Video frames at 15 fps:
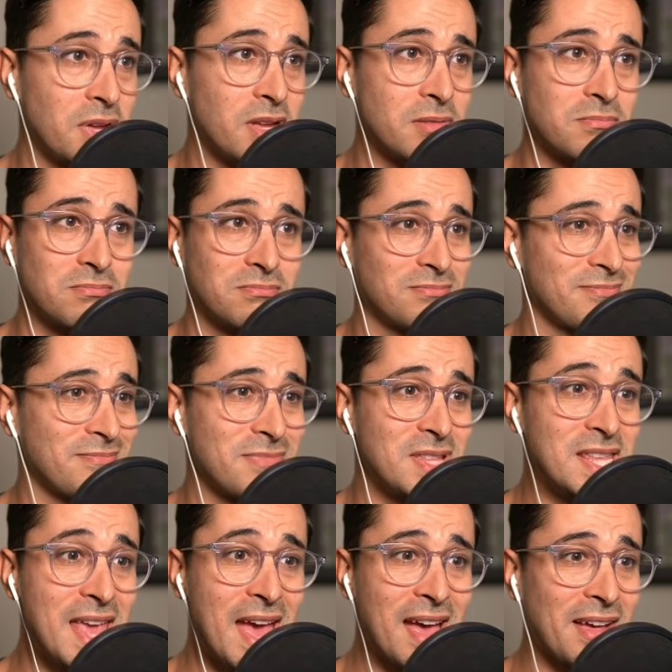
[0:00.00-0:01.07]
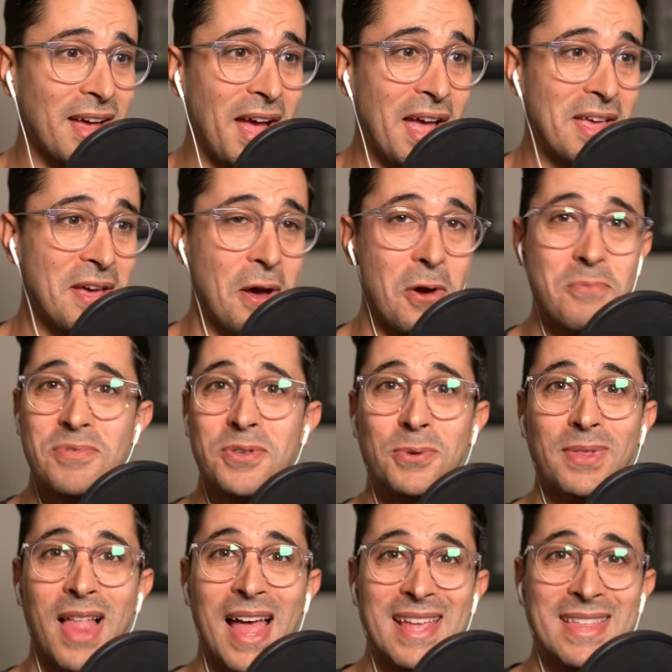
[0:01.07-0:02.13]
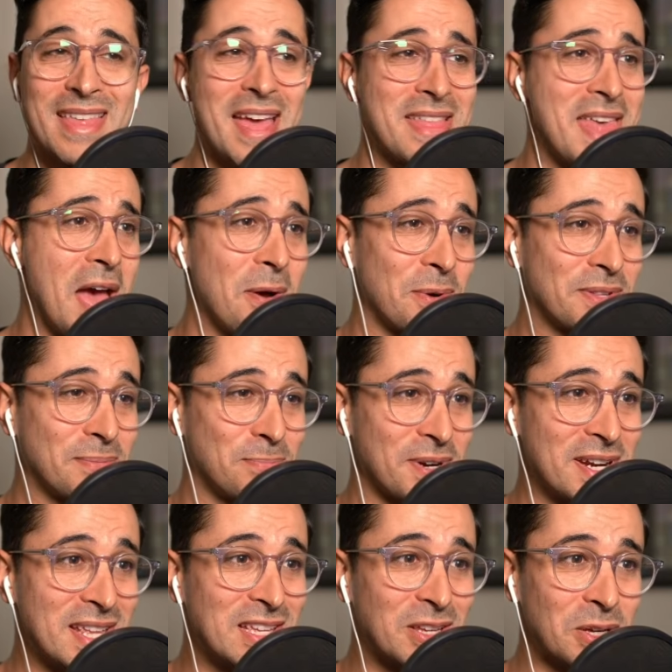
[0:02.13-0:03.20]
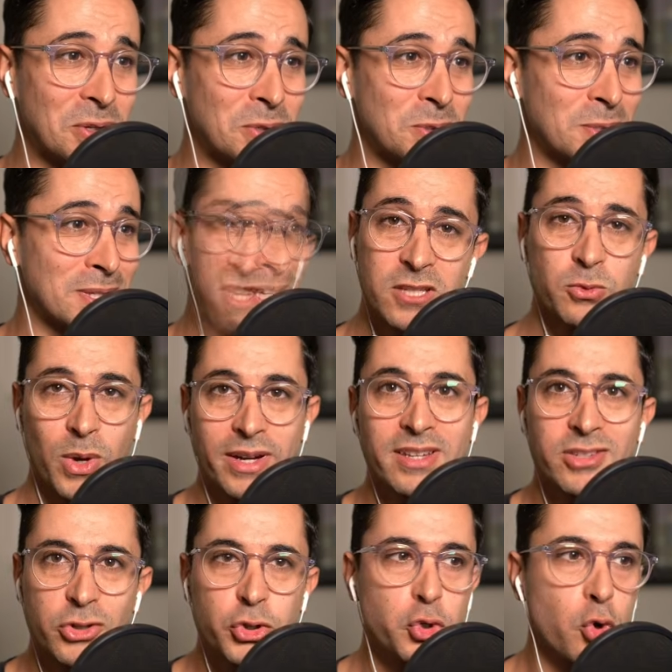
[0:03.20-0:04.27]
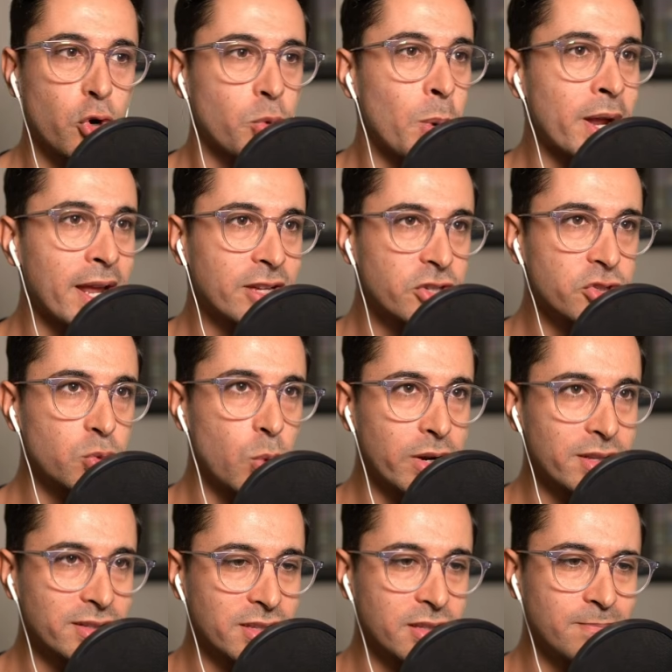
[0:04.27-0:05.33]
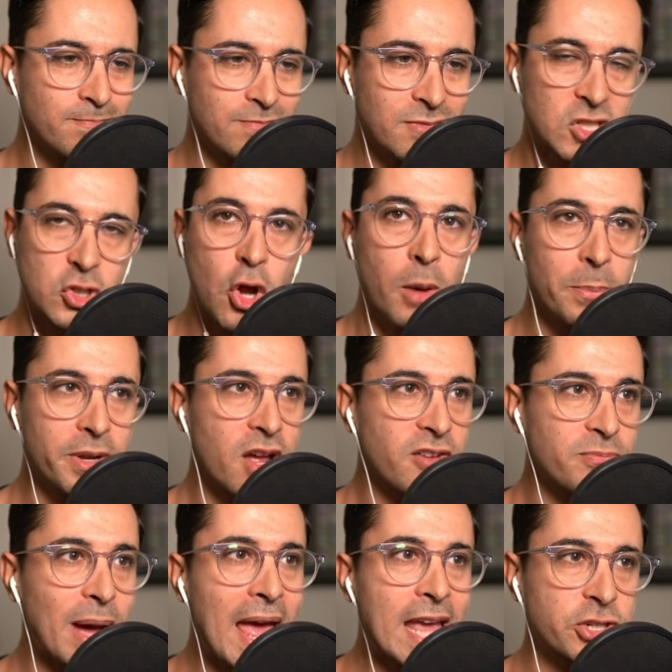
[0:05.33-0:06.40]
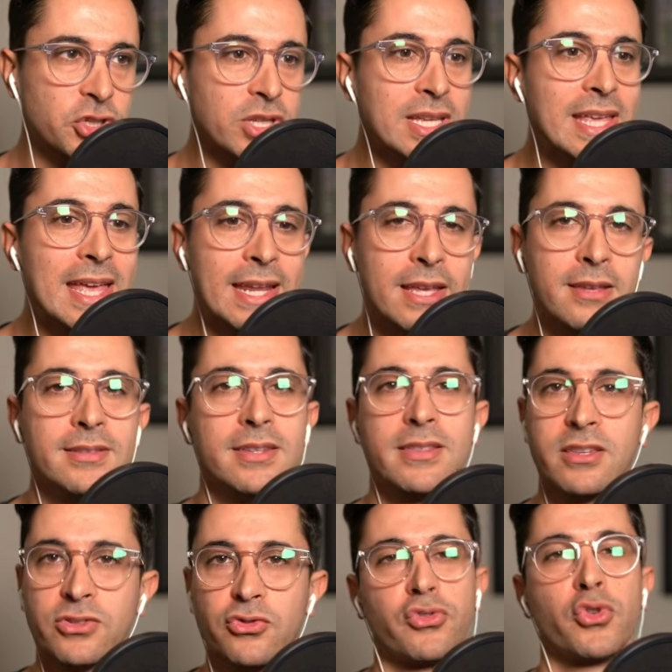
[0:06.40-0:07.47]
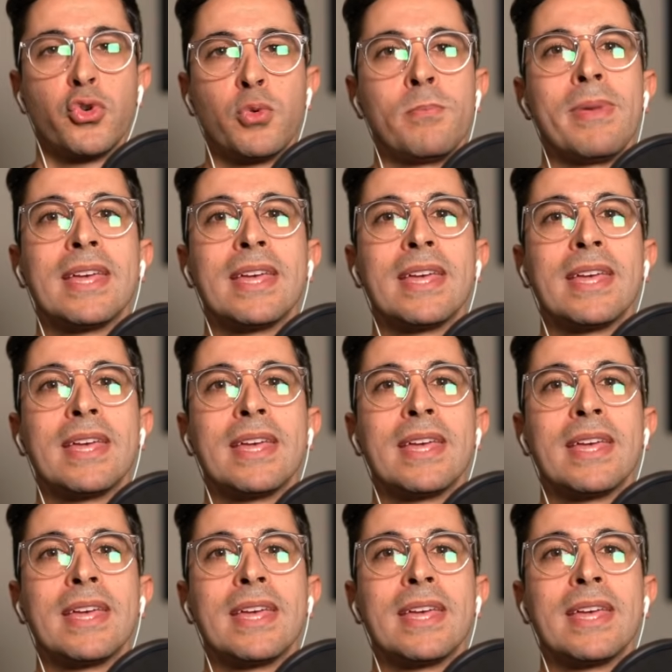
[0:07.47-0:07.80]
But yeah, I hope you like that. That was pretty cool. This one is a short one. I just wanted to top it off by actually getting into this room,